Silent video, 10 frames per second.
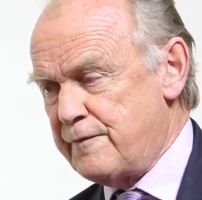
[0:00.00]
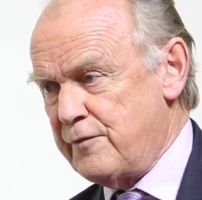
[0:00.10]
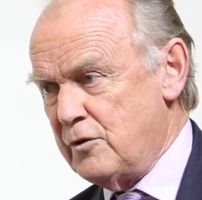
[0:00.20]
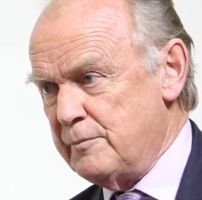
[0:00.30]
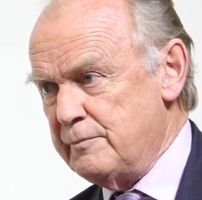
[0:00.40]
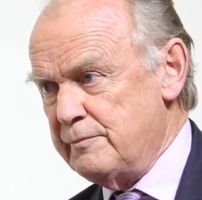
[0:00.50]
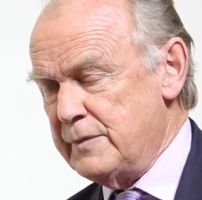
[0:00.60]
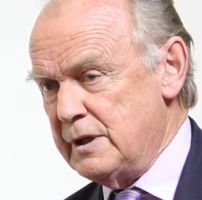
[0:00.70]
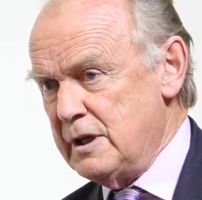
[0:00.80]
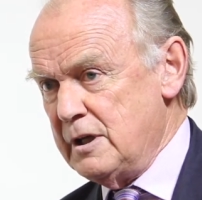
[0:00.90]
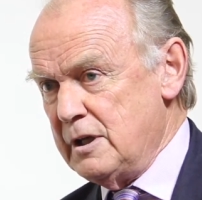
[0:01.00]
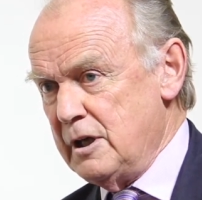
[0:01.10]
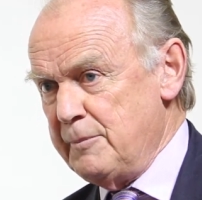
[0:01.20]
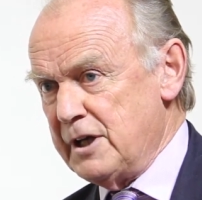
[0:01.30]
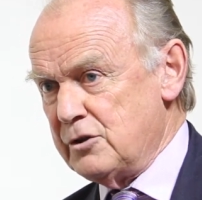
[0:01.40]
from
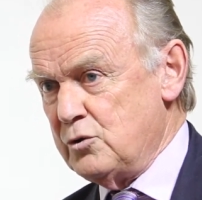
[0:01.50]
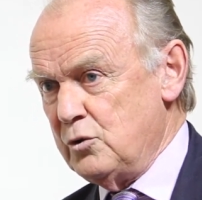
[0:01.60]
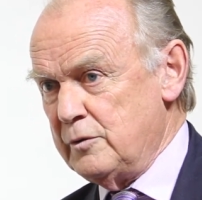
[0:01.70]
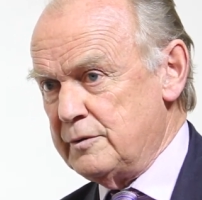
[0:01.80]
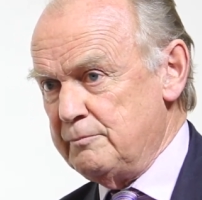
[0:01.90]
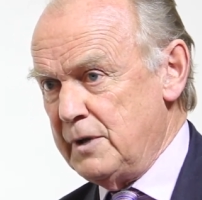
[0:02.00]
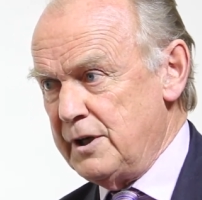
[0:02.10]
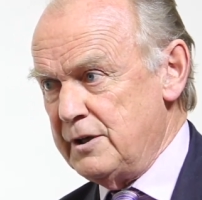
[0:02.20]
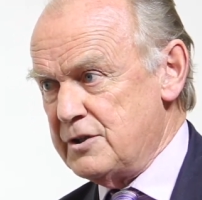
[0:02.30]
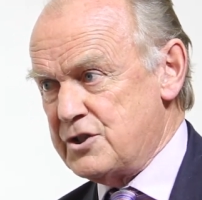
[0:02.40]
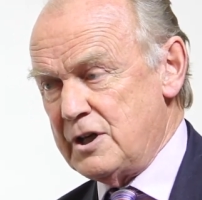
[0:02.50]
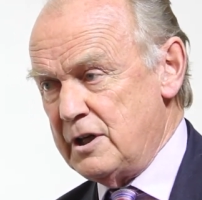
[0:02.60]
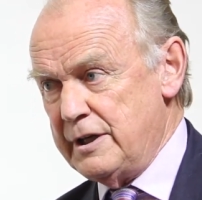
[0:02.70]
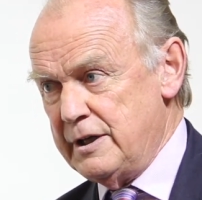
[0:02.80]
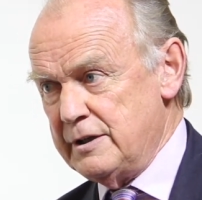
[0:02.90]
a man called Maina
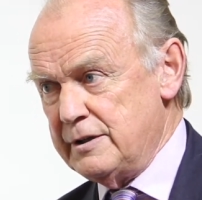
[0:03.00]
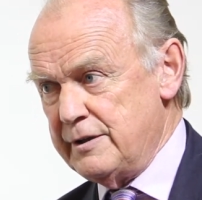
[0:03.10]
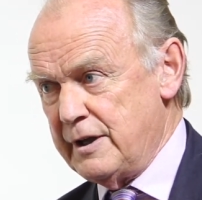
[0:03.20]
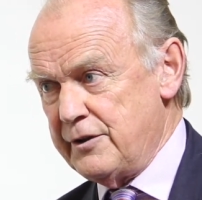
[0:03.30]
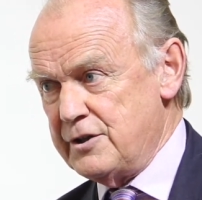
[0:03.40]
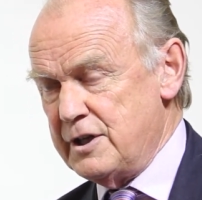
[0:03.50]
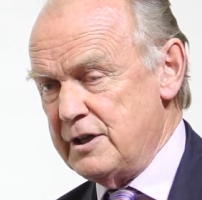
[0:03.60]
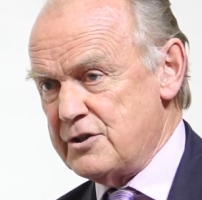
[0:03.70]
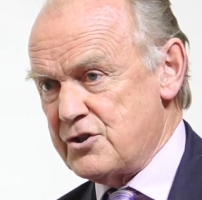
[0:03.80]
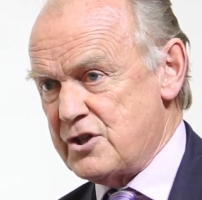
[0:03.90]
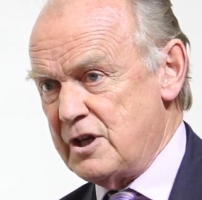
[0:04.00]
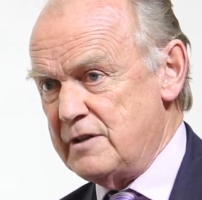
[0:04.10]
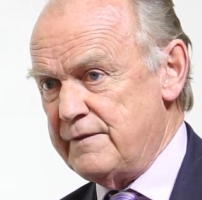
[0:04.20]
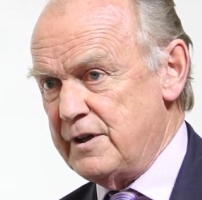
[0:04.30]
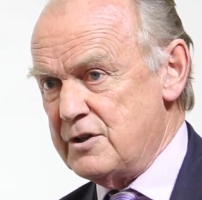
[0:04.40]
Talia the other day at a side
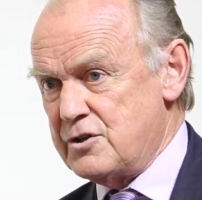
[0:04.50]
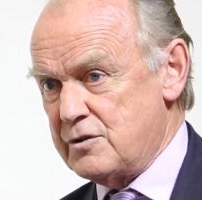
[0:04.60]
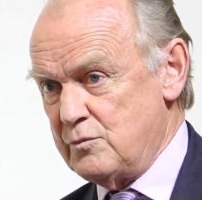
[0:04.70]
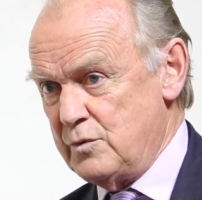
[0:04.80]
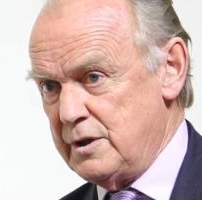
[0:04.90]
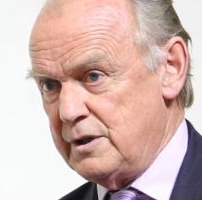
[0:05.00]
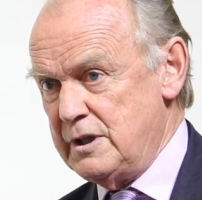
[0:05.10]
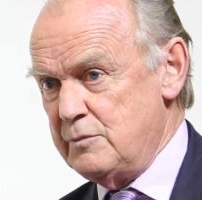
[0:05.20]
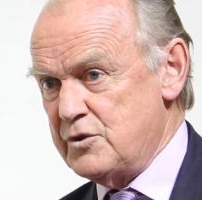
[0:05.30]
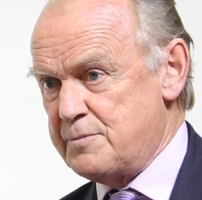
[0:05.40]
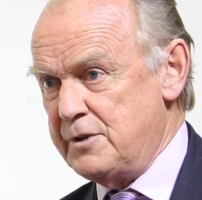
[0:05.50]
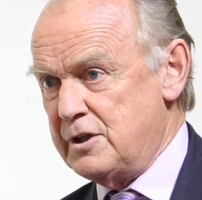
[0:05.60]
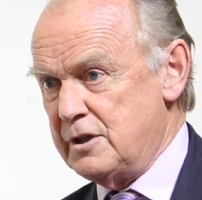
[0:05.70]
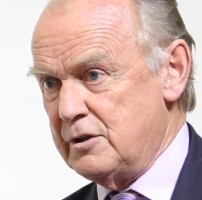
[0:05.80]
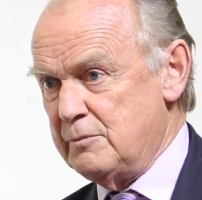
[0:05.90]
event where he was
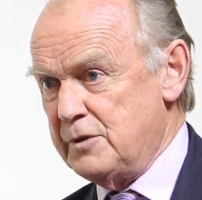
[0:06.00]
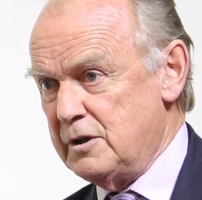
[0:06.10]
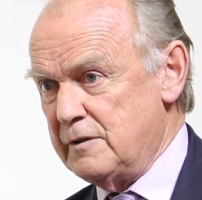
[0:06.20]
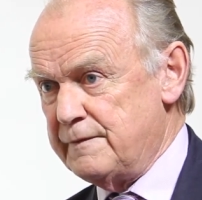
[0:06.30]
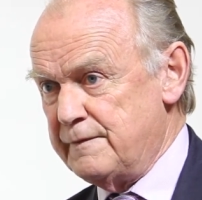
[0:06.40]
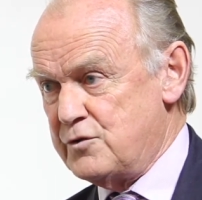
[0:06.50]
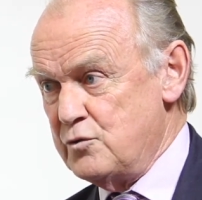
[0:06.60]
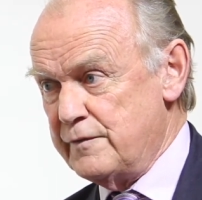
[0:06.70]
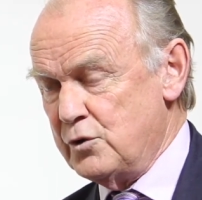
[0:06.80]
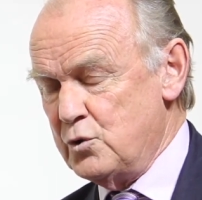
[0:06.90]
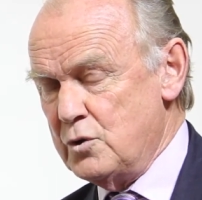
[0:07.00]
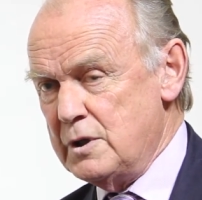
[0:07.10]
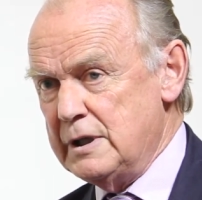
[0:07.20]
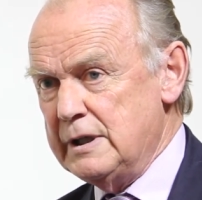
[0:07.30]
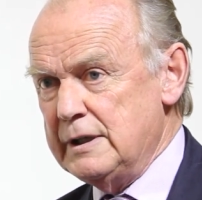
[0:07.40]
speaking on behalf of Tuvalu.
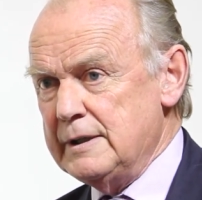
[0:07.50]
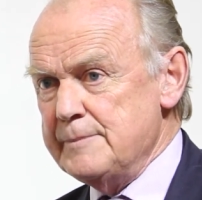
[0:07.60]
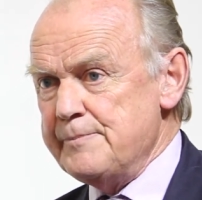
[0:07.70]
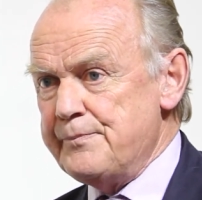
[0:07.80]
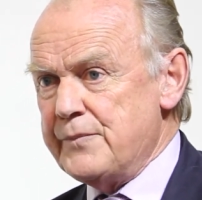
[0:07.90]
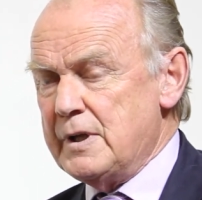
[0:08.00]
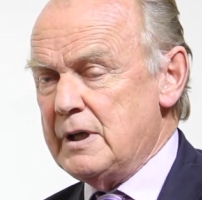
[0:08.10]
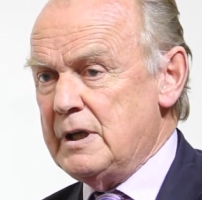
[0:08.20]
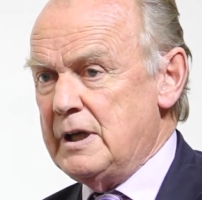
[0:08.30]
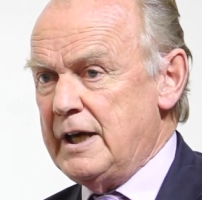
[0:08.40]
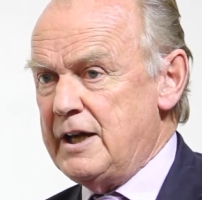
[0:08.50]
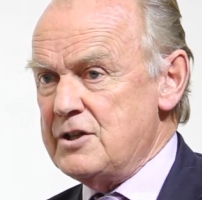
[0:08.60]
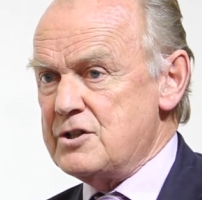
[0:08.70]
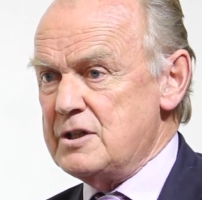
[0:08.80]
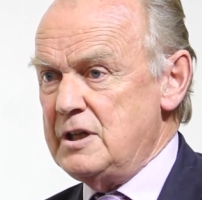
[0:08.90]

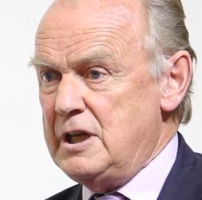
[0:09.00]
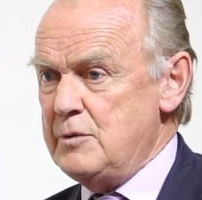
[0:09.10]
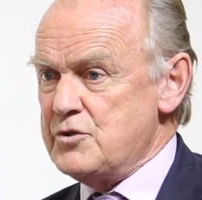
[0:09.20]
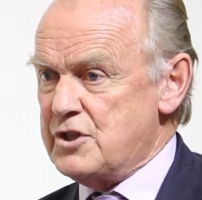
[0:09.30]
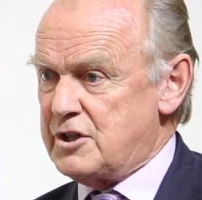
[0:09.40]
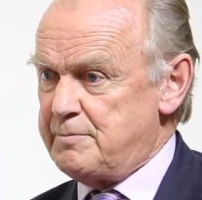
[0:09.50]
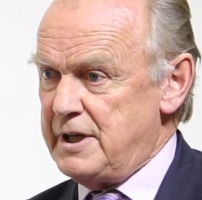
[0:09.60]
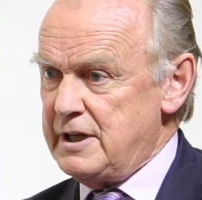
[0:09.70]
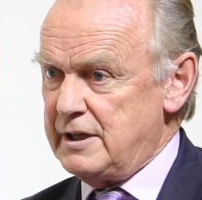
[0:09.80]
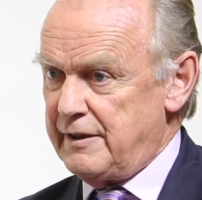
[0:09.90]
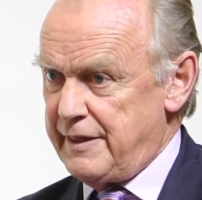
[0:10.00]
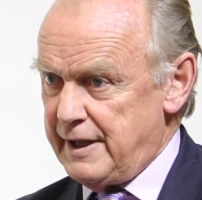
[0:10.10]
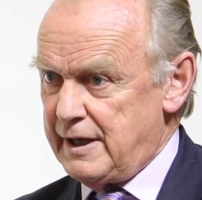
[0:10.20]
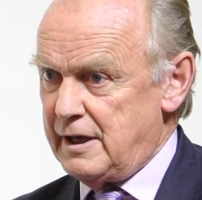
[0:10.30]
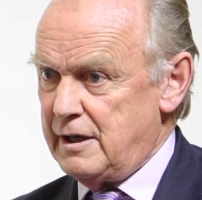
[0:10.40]
And he was explaining
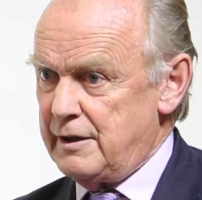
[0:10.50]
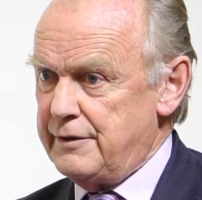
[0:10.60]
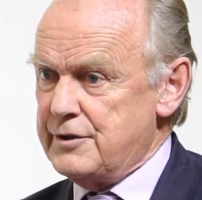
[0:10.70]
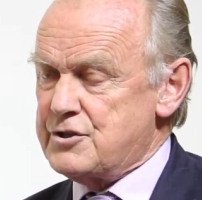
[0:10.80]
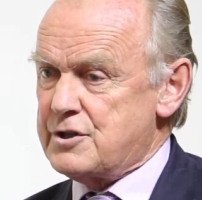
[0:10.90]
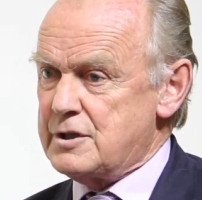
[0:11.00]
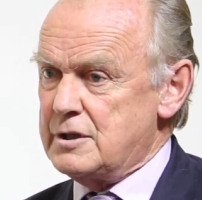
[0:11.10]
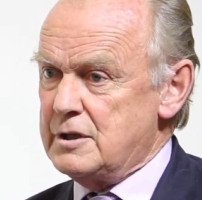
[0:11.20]
there that